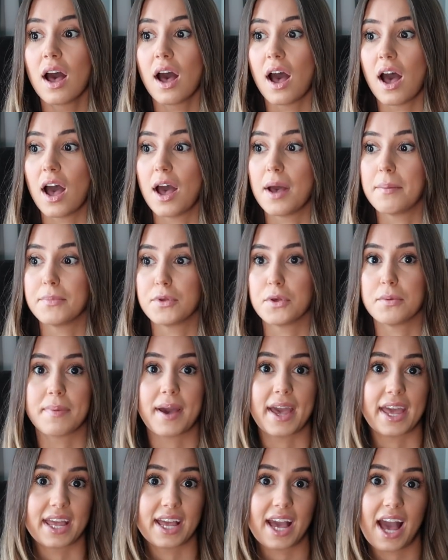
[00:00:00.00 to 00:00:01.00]
you
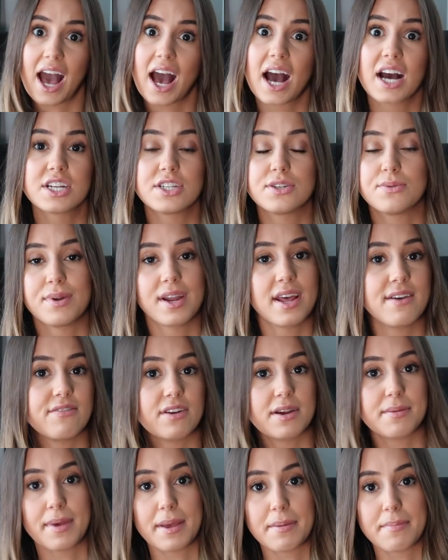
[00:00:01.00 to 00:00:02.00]
pay cash or whatever
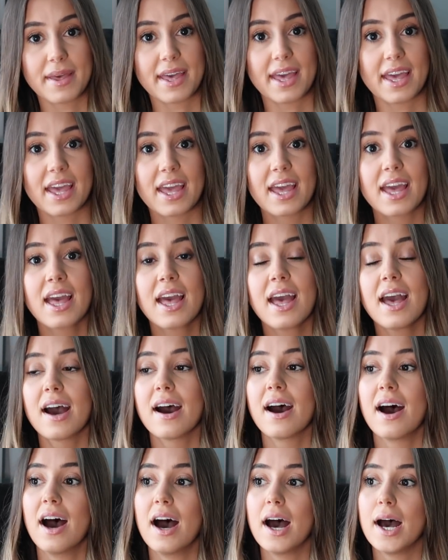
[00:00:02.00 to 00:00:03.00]
it may be.
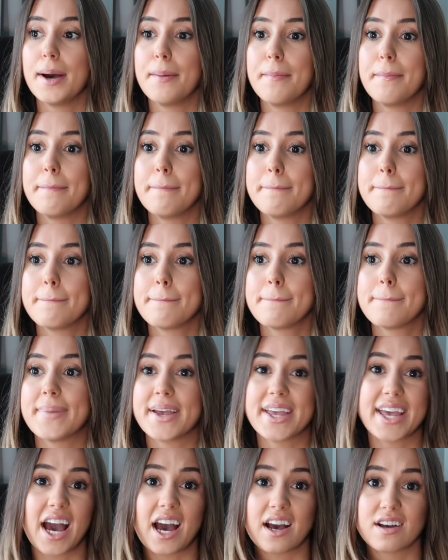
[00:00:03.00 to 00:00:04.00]

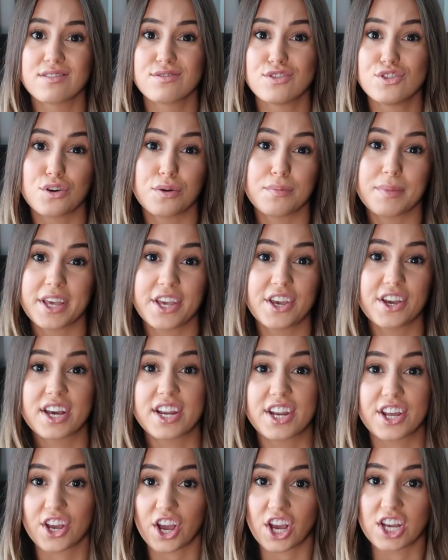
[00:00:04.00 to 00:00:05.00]
But yeah, normally you can
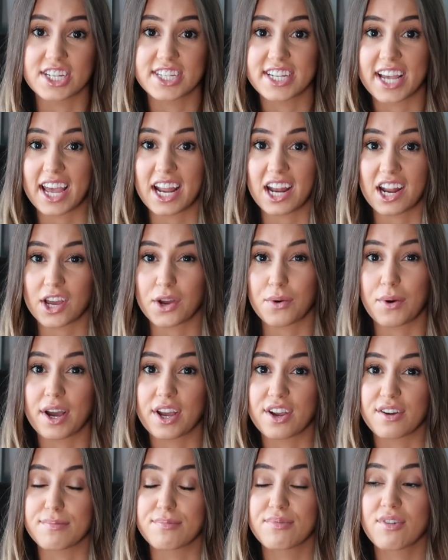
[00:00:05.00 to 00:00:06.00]
negotiate like quite
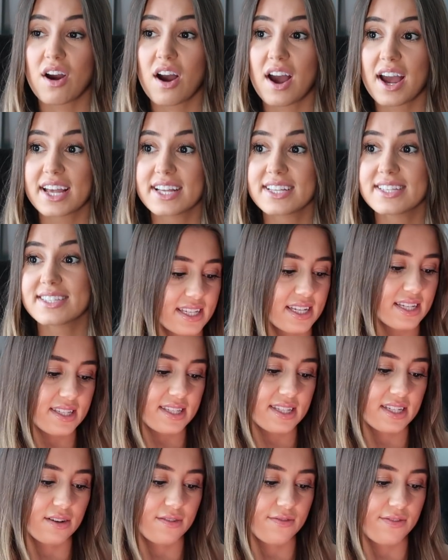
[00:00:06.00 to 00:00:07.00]
a good price. Is it
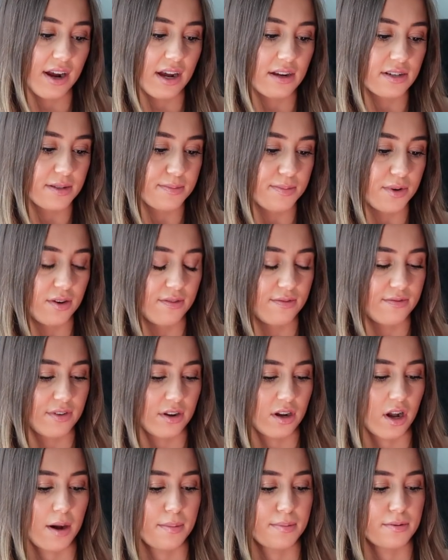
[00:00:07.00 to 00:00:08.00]
still frowned upon for
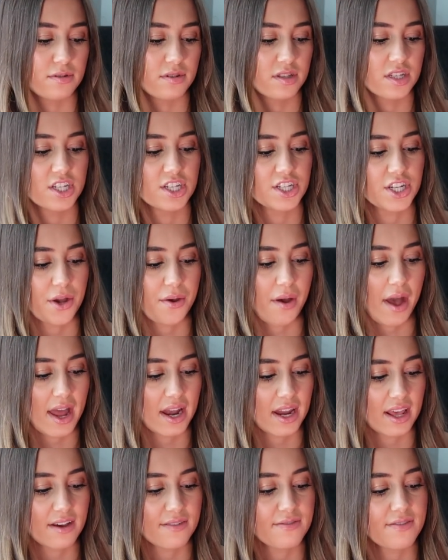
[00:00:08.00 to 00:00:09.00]
couples to show
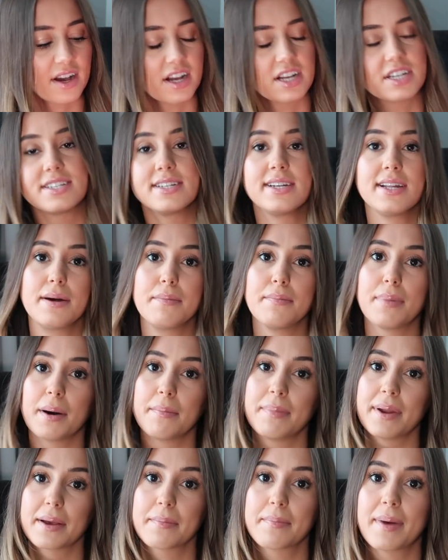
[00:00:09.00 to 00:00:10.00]
any affection in
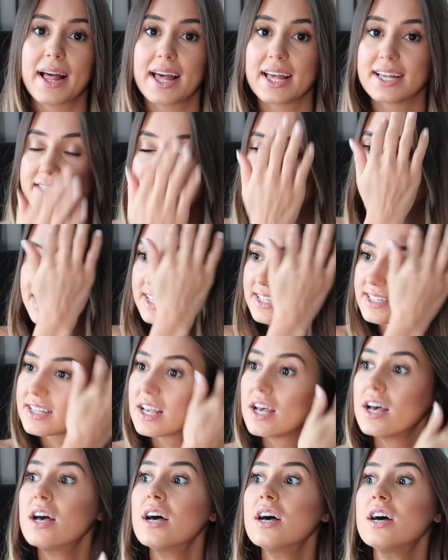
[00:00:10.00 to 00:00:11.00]
public places?
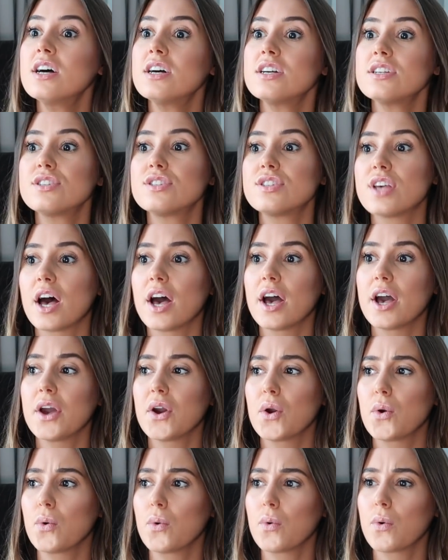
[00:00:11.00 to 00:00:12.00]

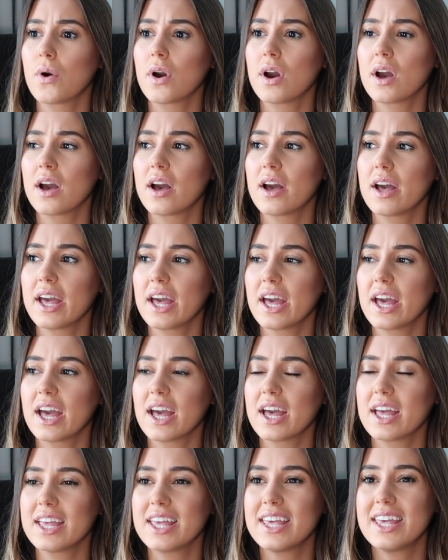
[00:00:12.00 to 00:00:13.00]
So
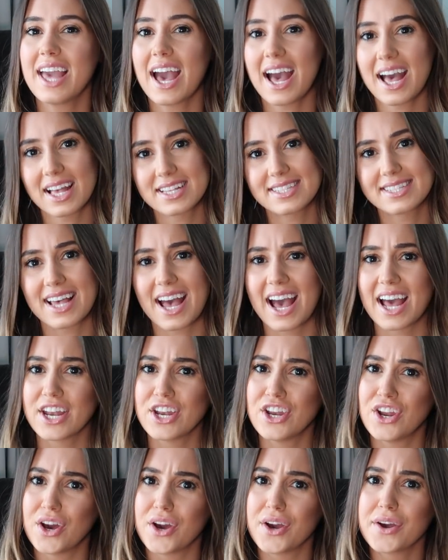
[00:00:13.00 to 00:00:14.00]
yes
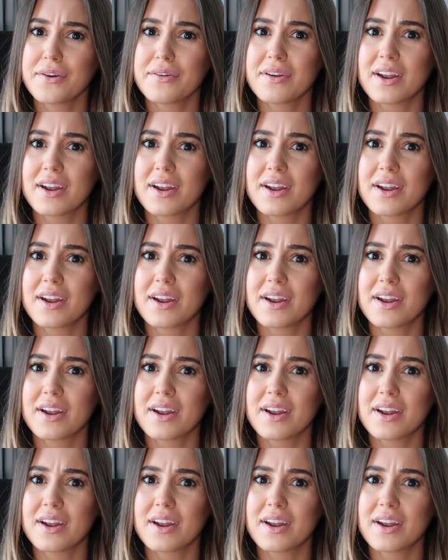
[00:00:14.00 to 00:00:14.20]
and no.